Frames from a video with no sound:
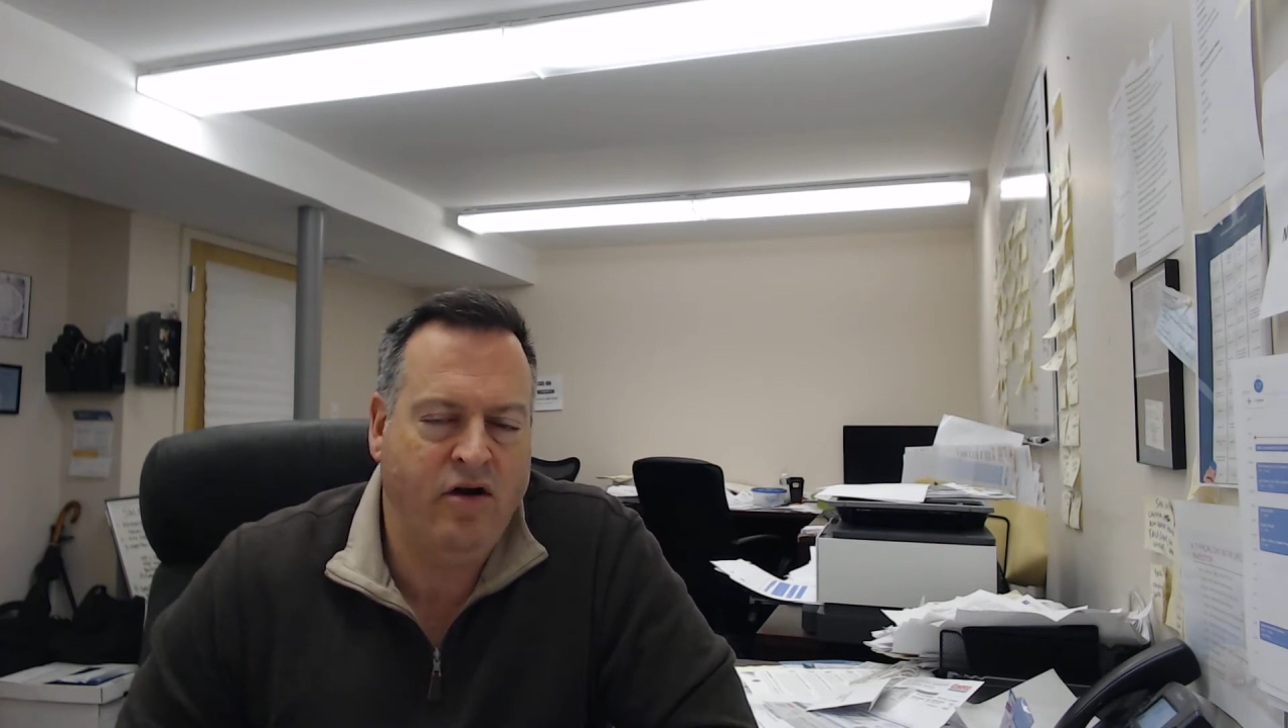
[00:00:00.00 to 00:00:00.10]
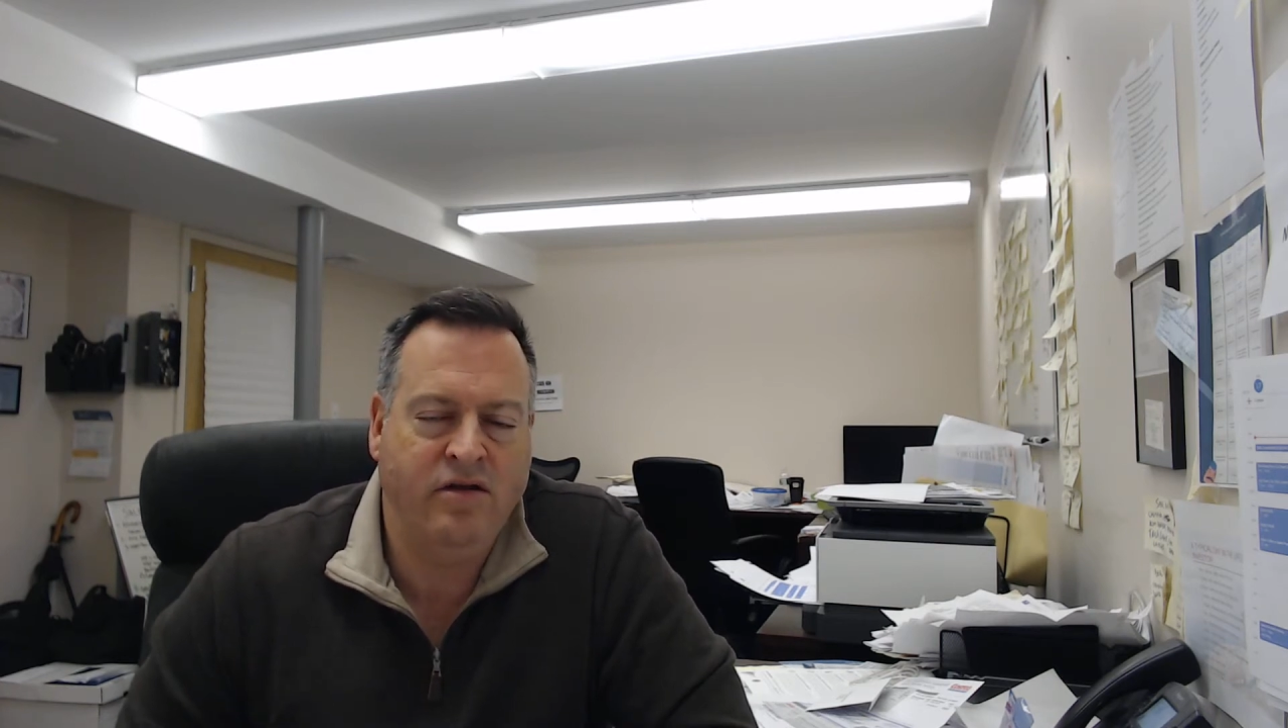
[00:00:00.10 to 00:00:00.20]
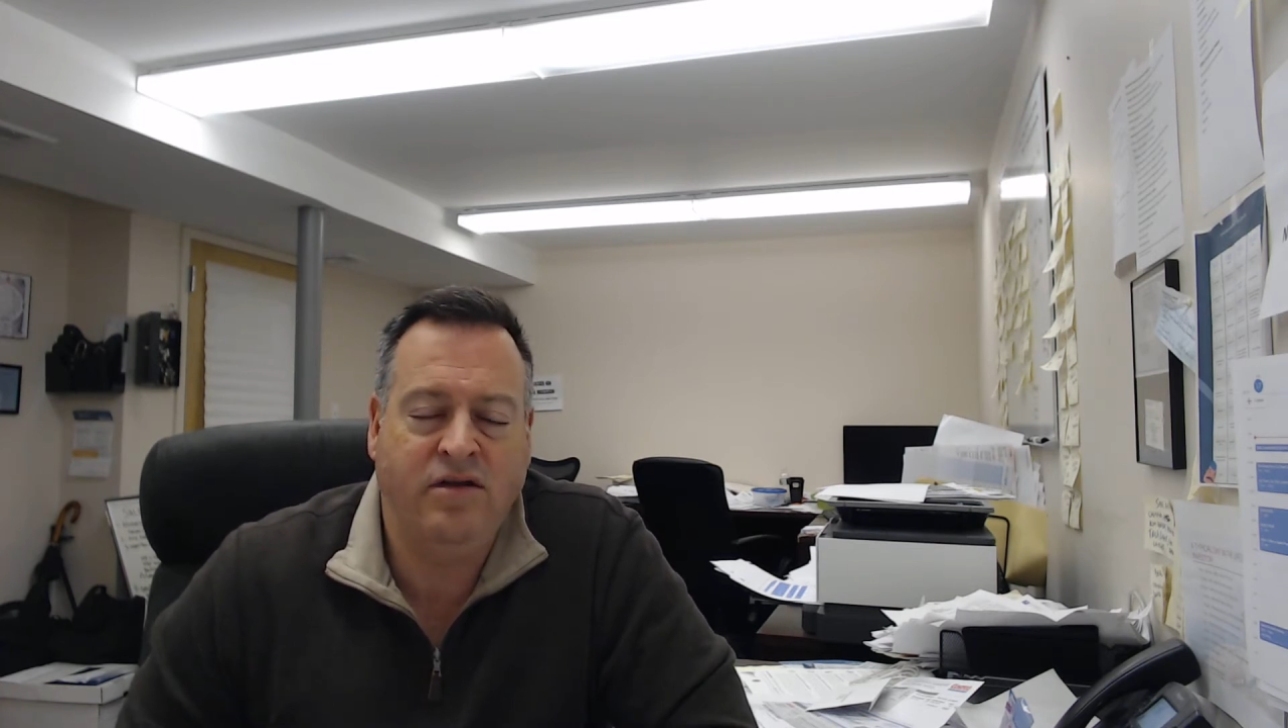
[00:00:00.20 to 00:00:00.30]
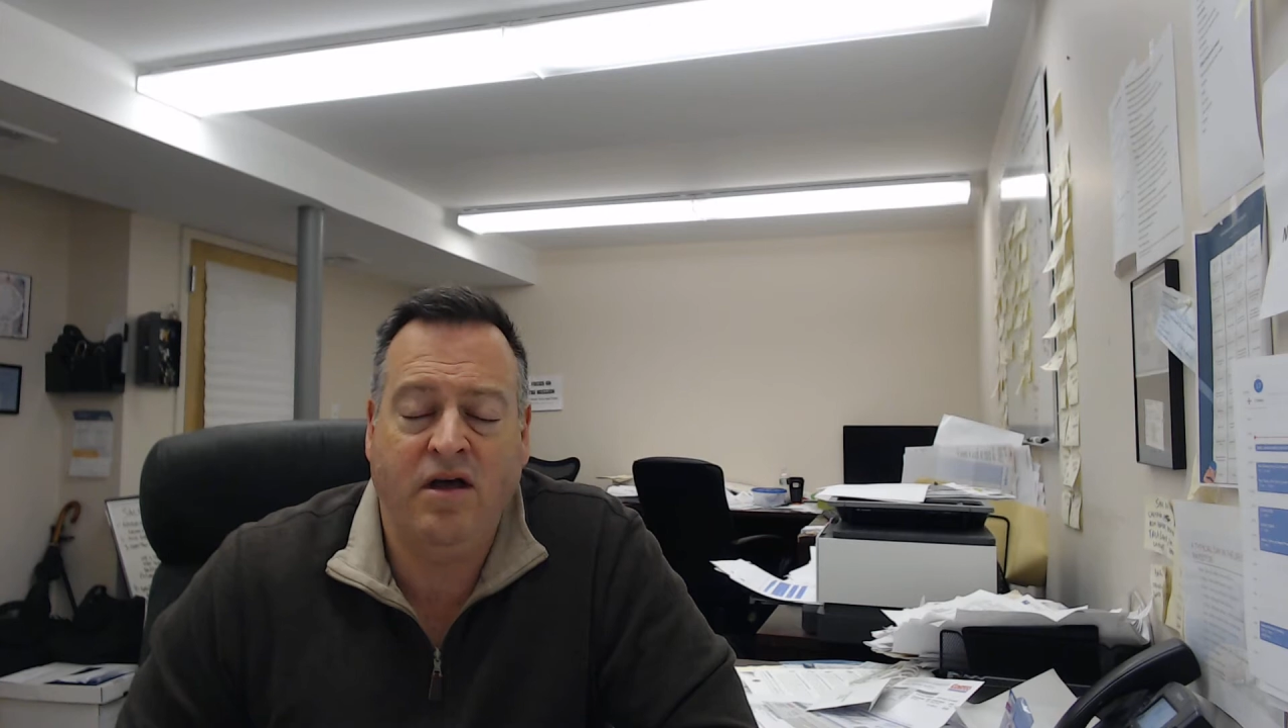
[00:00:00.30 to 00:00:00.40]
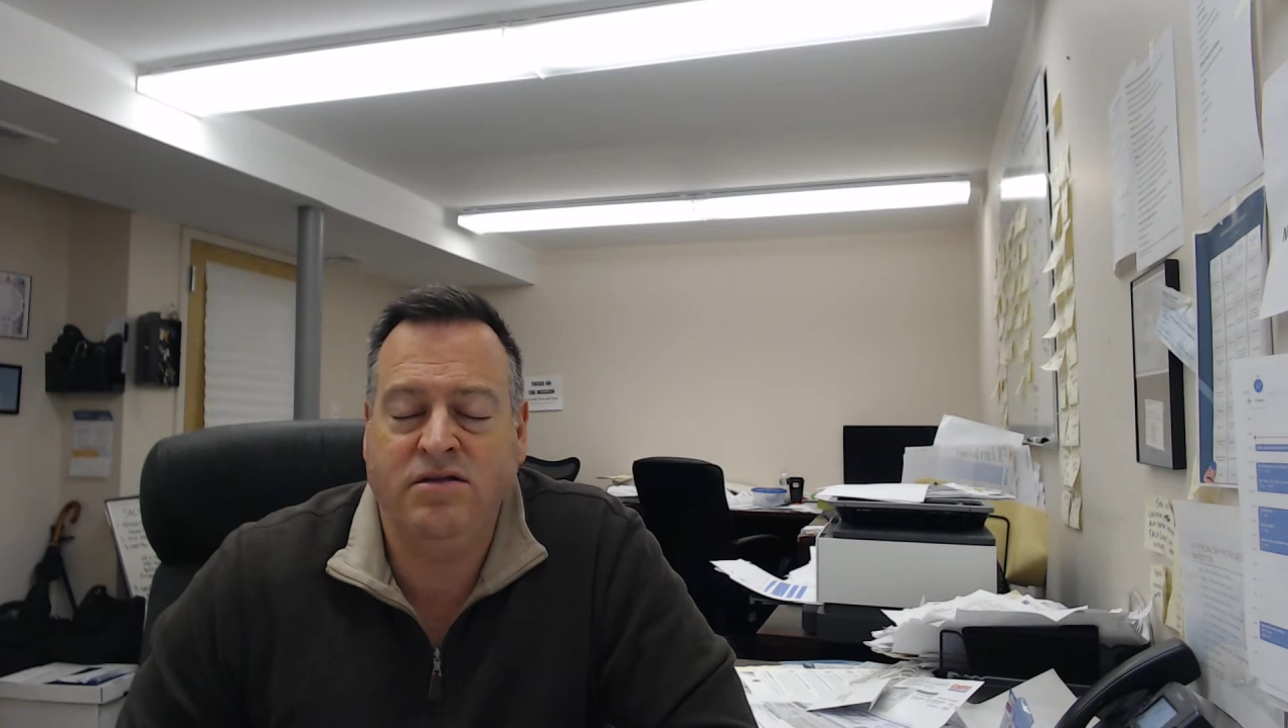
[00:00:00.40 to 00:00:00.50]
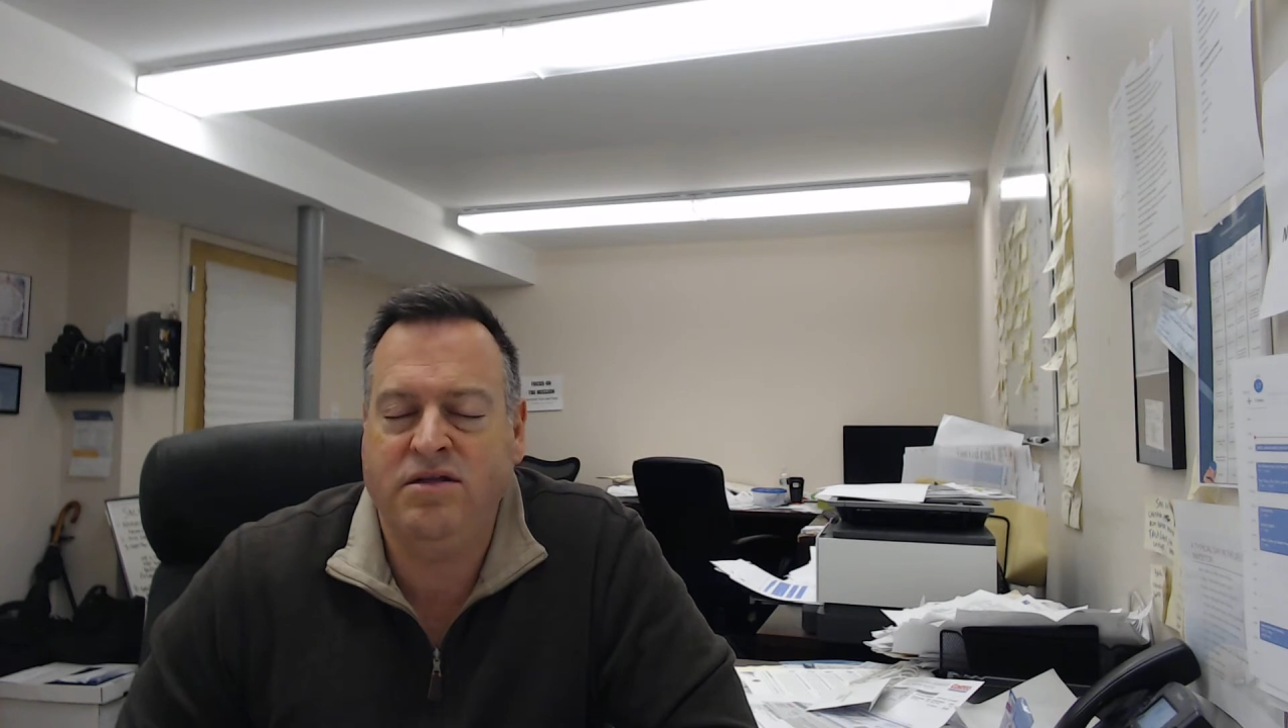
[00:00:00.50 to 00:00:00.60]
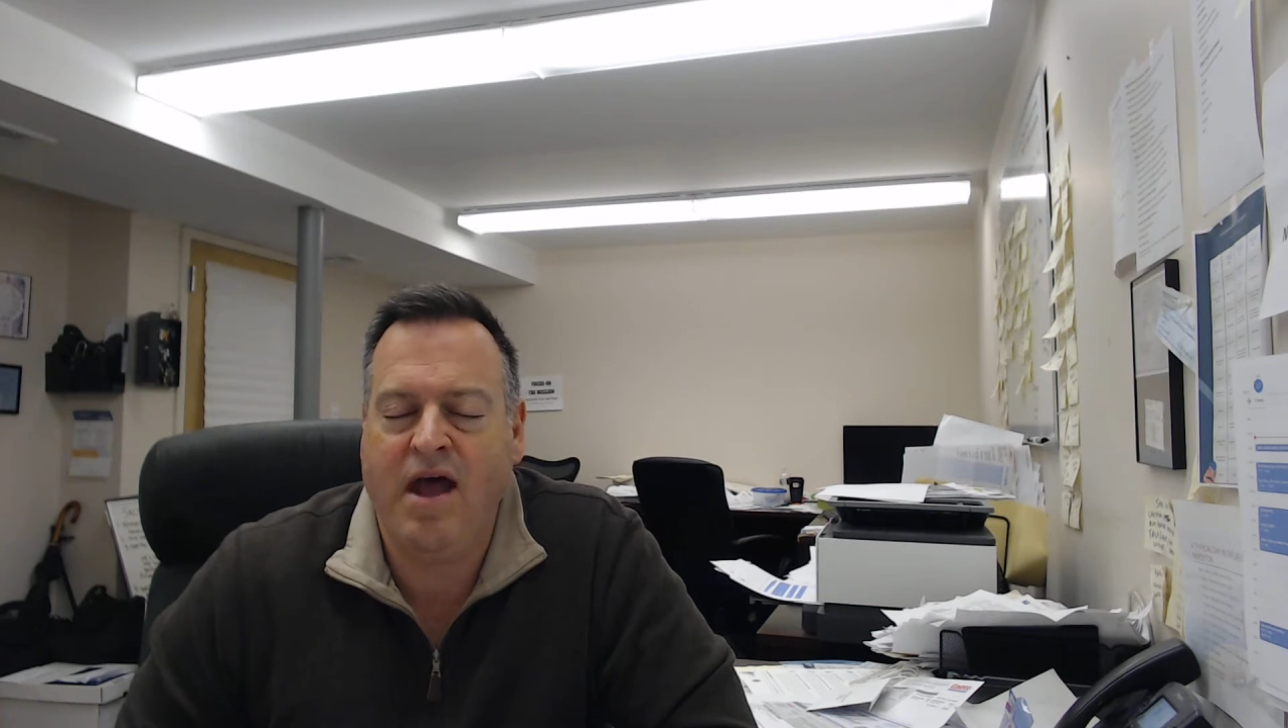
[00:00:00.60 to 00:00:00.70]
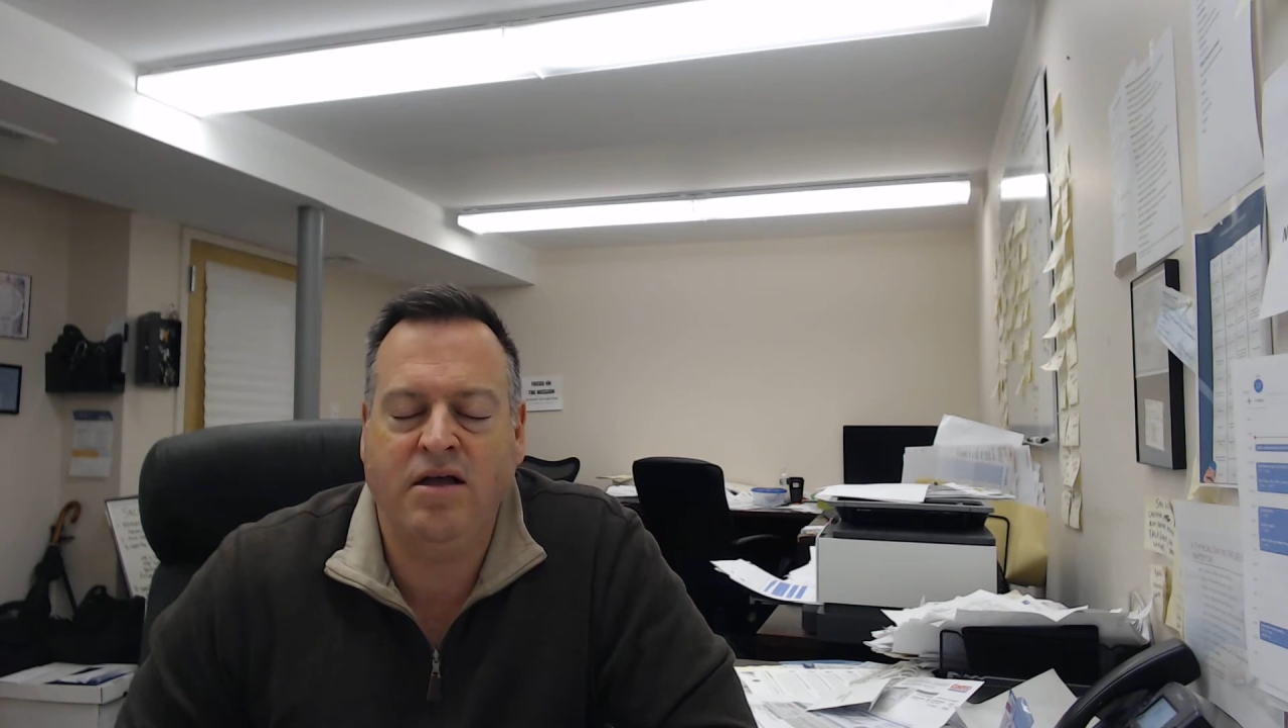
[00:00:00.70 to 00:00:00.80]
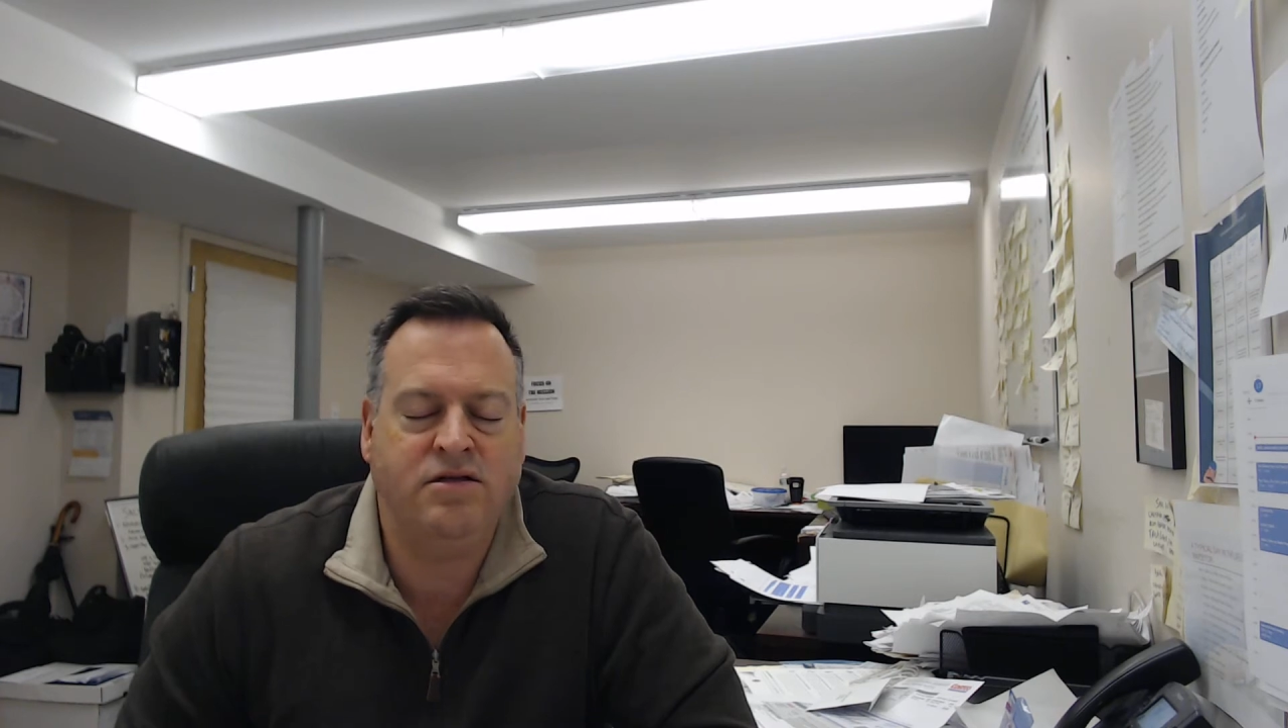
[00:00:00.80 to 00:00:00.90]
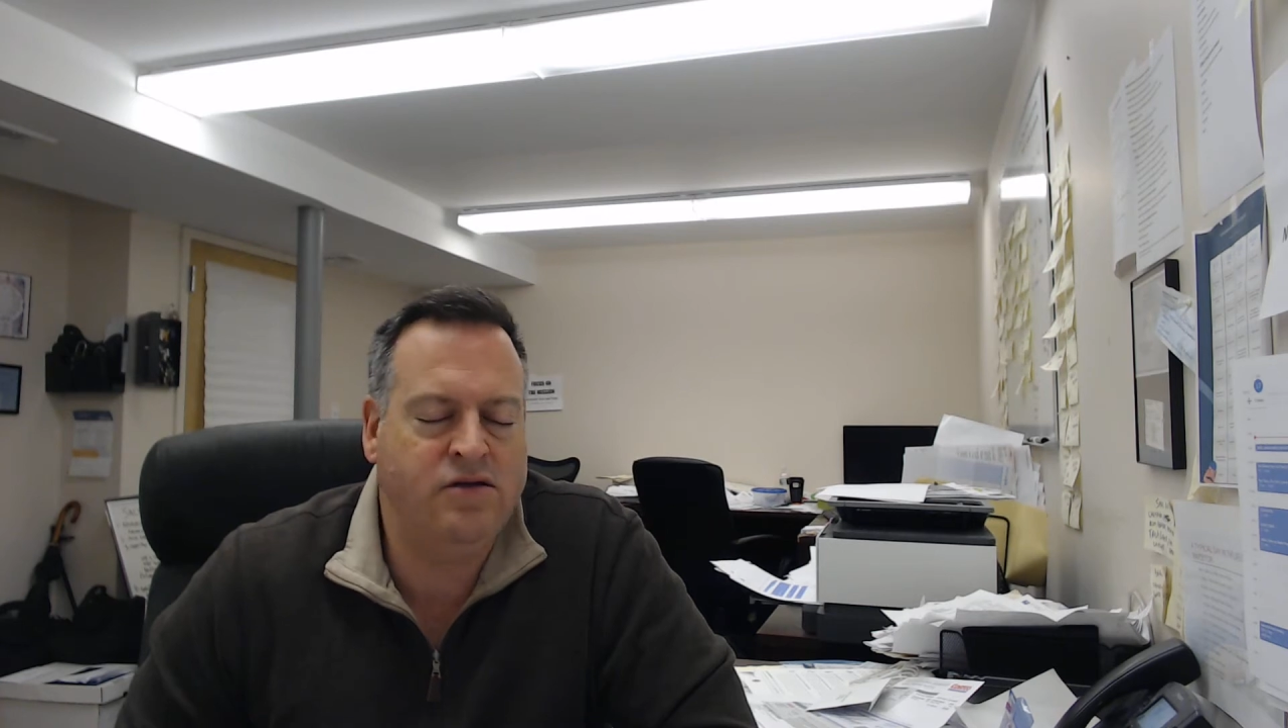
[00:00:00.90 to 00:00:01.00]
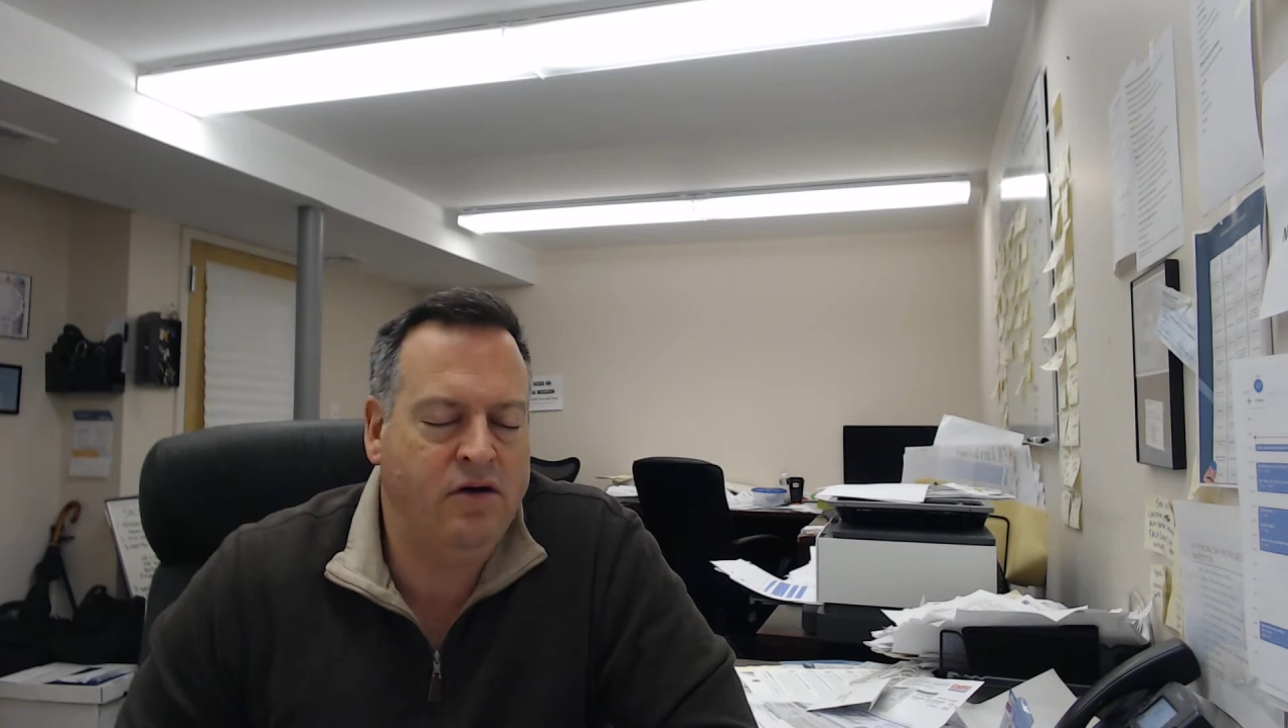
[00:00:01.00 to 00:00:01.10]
and they'll tell us the taxes